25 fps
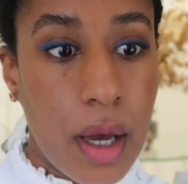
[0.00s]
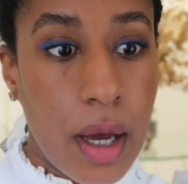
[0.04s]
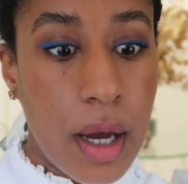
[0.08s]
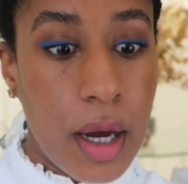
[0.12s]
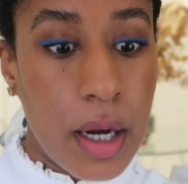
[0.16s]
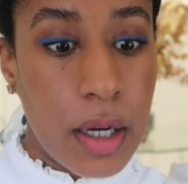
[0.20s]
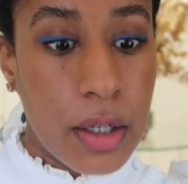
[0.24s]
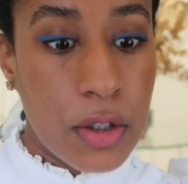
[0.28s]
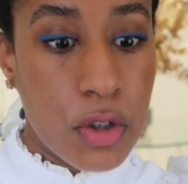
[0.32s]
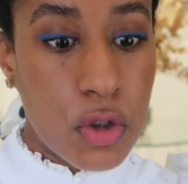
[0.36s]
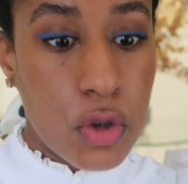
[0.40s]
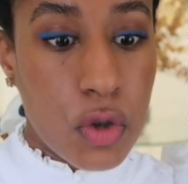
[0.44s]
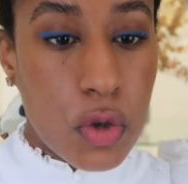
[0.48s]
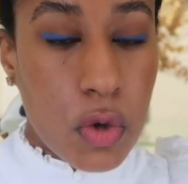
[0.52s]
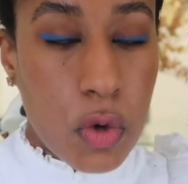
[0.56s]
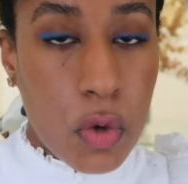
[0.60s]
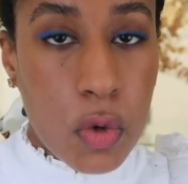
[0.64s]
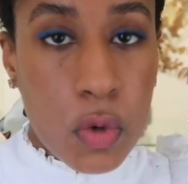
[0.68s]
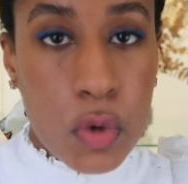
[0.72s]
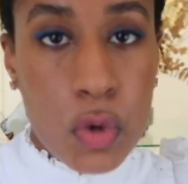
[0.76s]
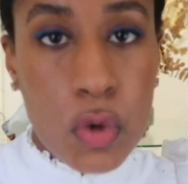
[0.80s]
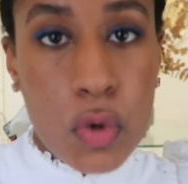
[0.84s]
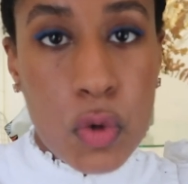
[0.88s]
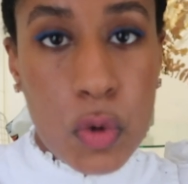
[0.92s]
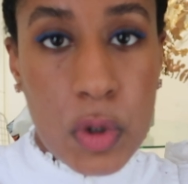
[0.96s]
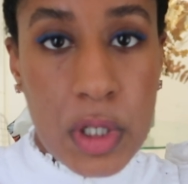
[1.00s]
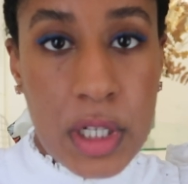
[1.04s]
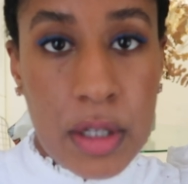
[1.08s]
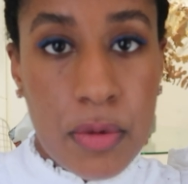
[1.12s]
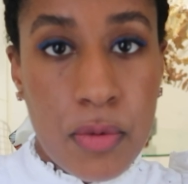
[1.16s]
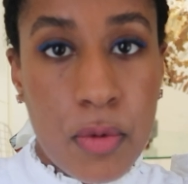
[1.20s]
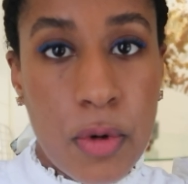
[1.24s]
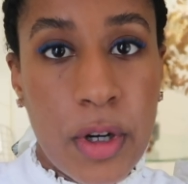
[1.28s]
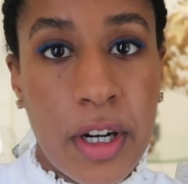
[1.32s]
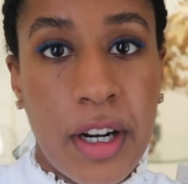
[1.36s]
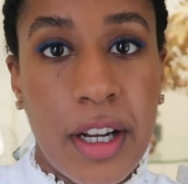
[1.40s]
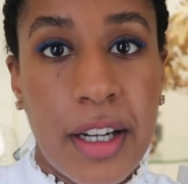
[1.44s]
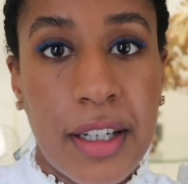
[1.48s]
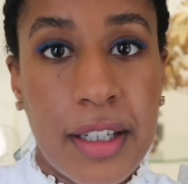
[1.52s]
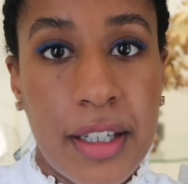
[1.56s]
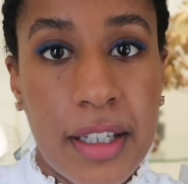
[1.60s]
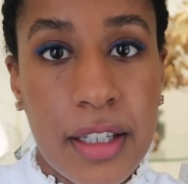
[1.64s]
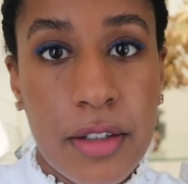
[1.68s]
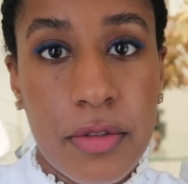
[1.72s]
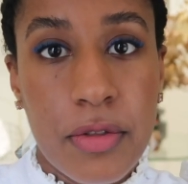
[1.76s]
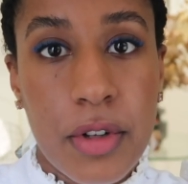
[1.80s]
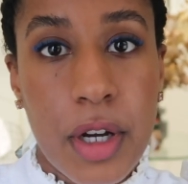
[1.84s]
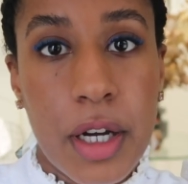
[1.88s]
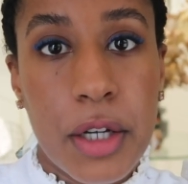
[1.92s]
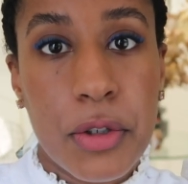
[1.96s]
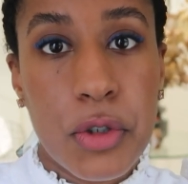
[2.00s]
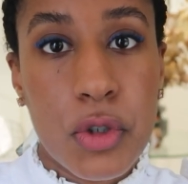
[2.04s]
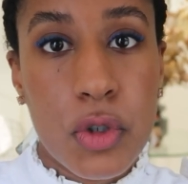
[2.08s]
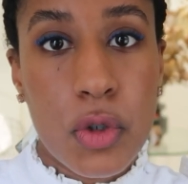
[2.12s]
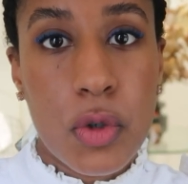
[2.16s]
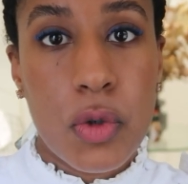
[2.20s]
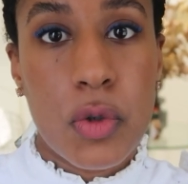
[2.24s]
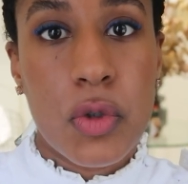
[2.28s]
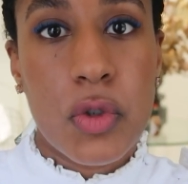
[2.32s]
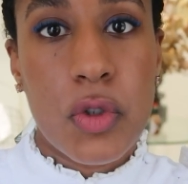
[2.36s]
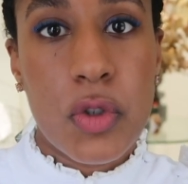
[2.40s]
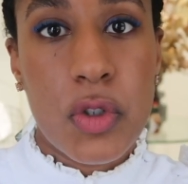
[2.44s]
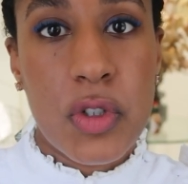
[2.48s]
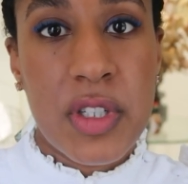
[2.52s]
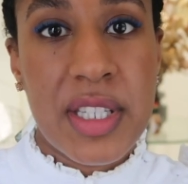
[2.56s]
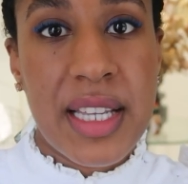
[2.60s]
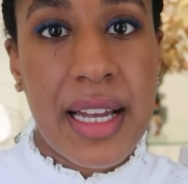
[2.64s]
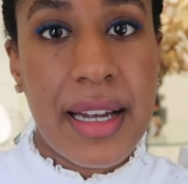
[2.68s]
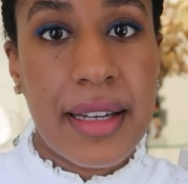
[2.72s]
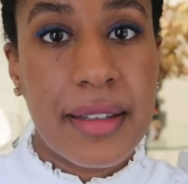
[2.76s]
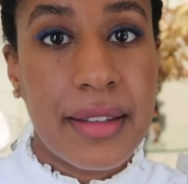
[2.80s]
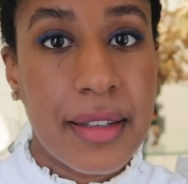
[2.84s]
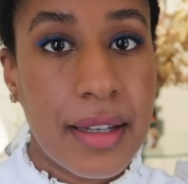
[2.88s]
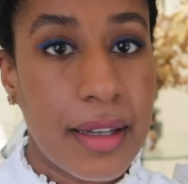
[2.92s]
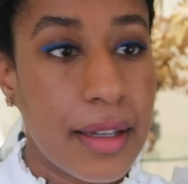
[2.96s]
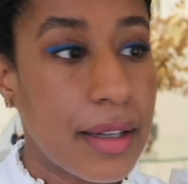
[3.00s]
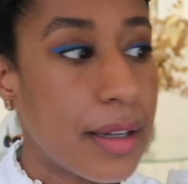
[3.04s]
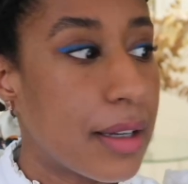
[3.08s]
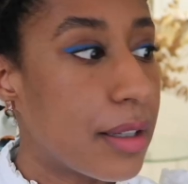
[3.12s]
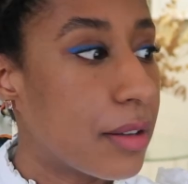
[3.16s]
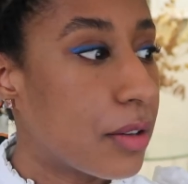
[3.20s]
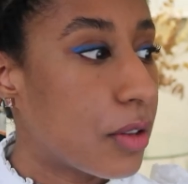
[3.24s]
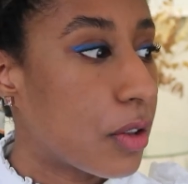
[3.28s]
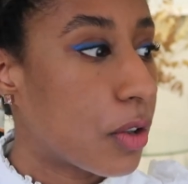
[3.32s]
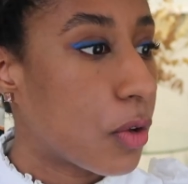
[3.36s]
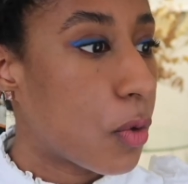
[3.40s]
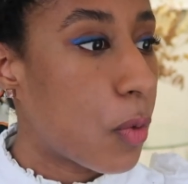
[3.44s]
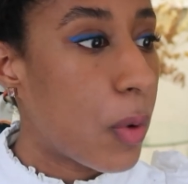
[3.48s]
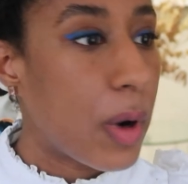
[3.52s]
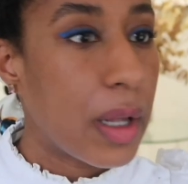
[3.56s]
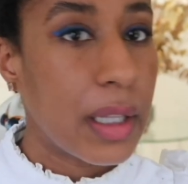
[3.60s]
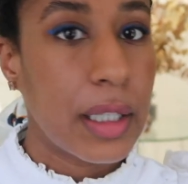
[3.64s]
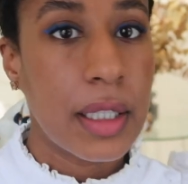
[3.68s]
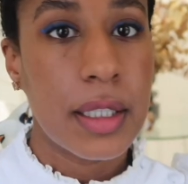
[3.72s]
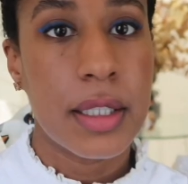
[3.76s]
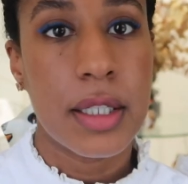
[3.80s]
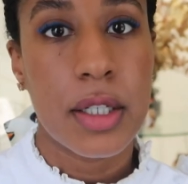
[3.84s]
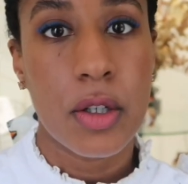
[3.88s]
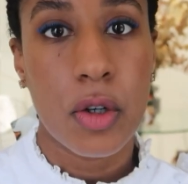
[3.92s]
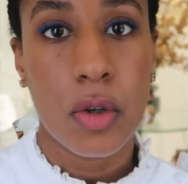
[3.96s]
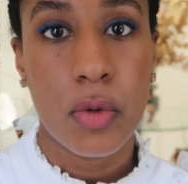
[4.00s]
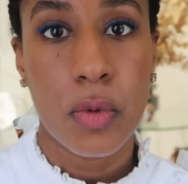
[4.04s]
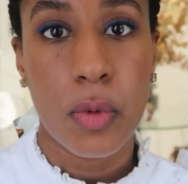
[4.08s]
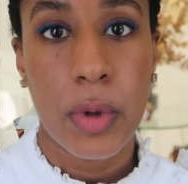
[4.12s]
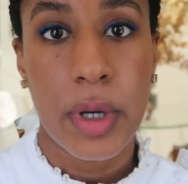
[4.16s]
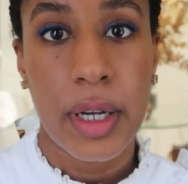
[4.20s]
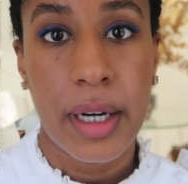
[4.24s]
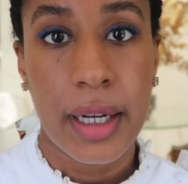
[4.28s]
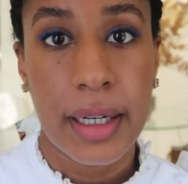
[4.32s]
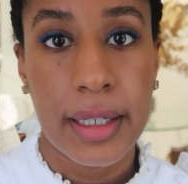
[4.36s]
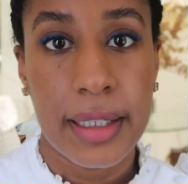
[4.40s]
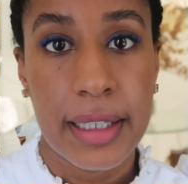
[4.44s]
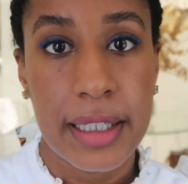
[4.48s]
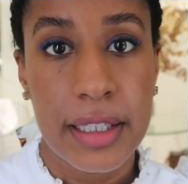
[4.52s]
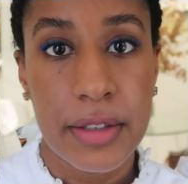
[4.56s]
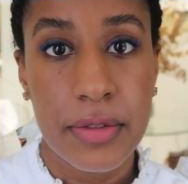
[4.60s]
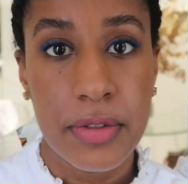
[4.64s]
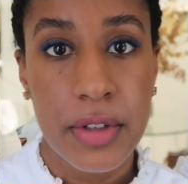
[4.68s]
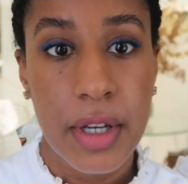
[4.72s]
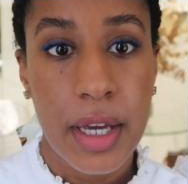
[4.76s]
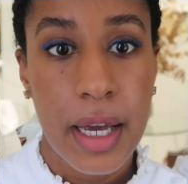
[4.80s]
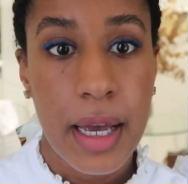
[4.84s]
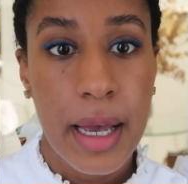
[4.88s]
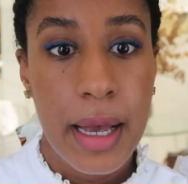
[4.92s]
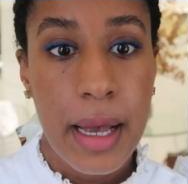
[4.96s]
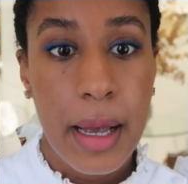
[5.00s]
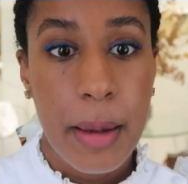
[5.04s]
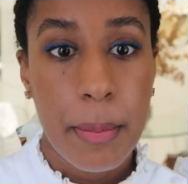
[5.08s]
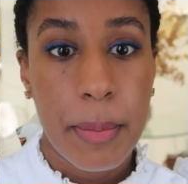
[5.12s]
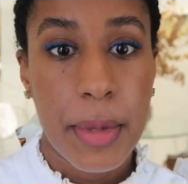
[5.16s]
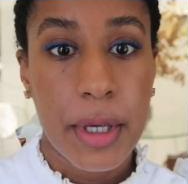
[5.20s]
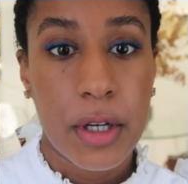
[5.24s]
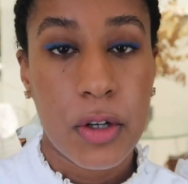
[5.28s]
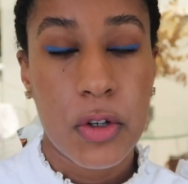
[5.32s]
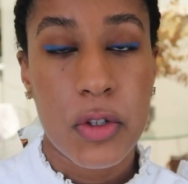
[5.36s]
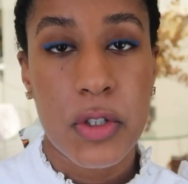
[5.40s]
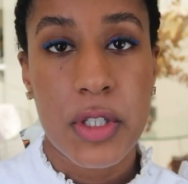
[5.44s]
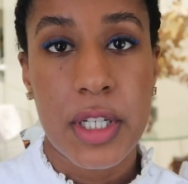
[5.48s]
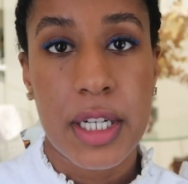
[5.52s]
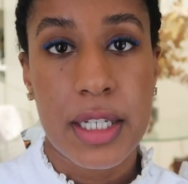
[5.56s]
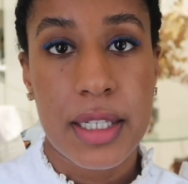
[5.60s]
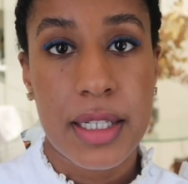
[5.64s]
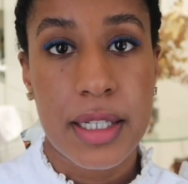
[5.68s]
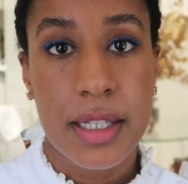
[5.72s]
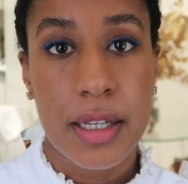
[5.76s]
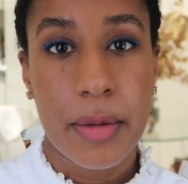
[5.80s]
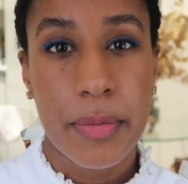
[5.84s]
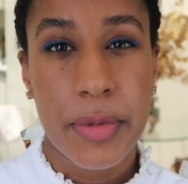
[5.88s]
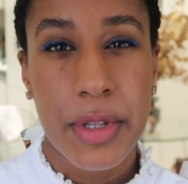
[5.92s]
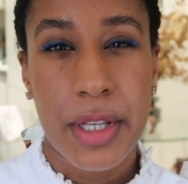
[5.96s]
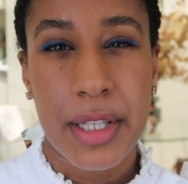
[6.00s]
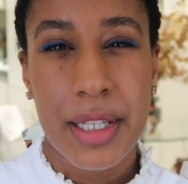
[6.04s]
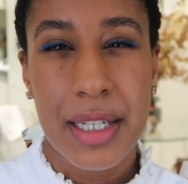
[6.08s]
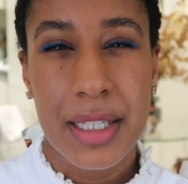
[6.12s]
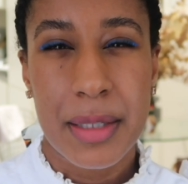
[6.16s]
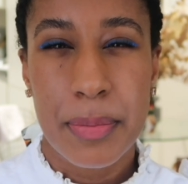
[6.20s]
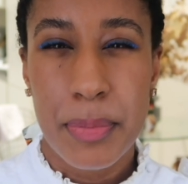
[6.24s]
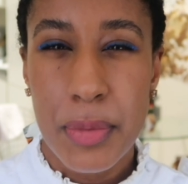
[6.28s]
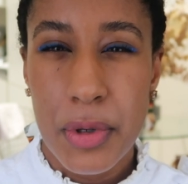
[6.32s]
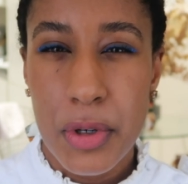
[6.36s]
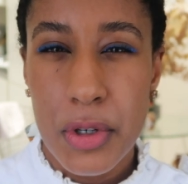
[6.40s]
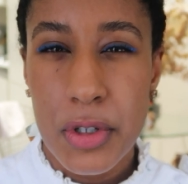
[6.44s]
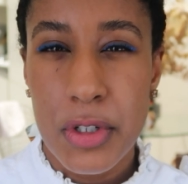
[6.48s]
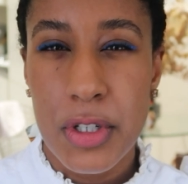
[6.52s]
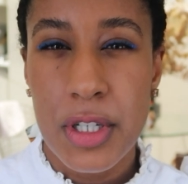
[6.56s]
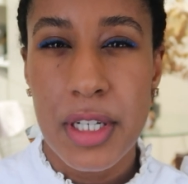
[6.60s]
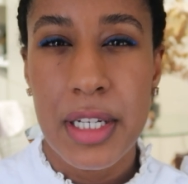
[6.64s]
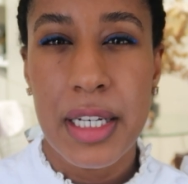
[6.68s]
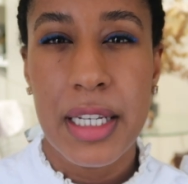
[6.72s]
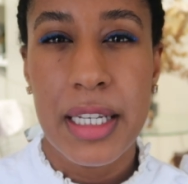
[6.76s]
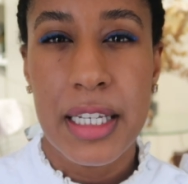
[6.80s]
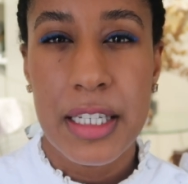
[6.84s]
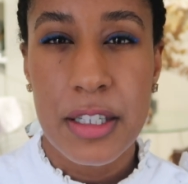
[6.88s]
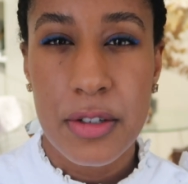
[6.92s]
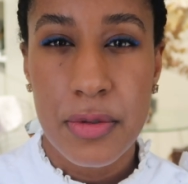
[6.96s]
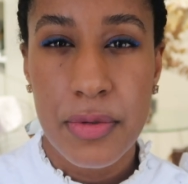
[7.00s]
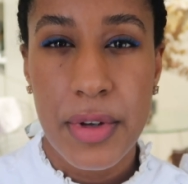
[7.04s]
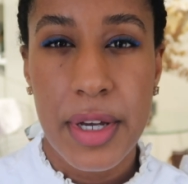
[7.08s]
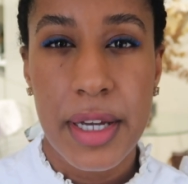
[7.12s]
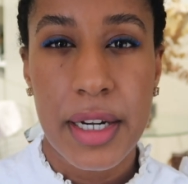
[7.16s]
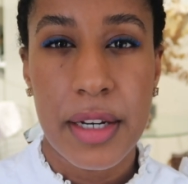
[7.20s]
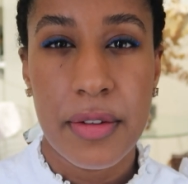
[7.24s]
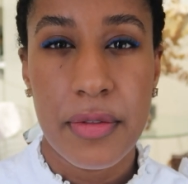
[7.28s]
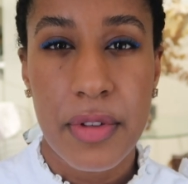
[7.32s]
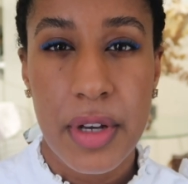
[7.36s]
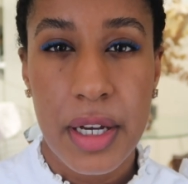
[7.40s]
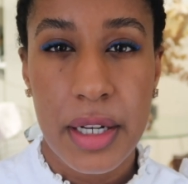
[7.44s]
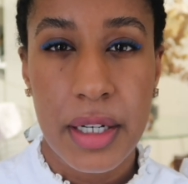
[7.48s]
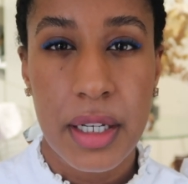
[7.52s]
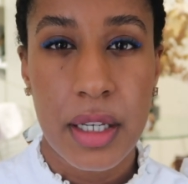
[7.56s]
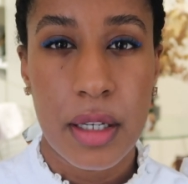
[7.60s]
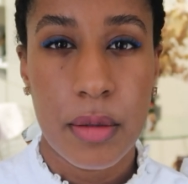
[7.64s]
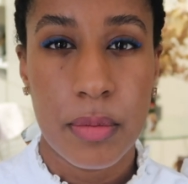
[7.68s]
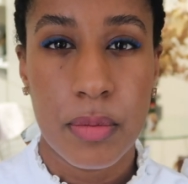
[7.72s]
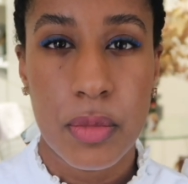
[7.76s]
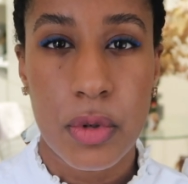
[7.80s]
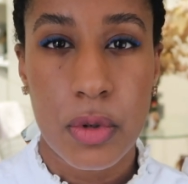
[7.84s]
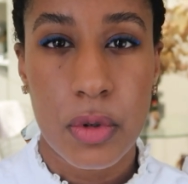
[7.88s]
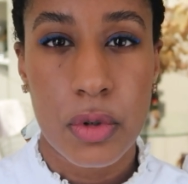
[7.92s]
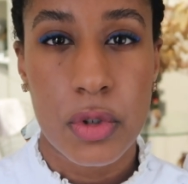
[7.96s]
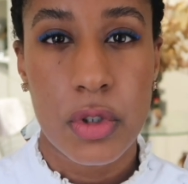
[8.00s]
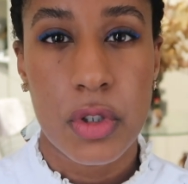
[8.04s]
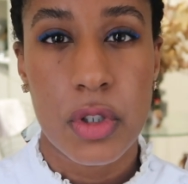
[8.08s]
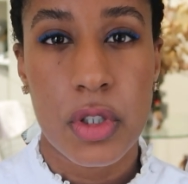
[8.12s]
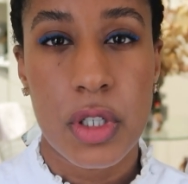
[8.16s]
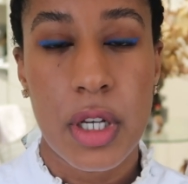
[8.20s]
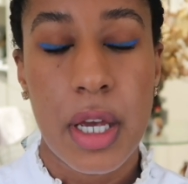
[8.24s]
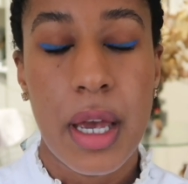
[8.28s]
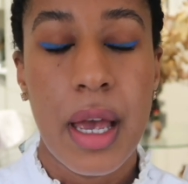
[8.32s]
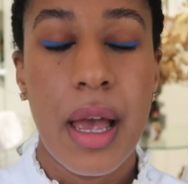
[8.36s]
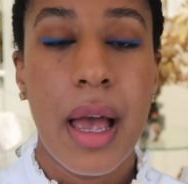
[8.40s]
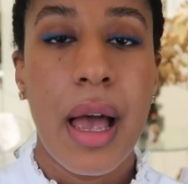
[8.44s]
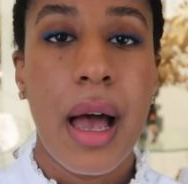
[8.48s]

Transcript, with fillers: I chose to live where I live. I chose the standing and the quality of where I live because that's something that personally is very, very important.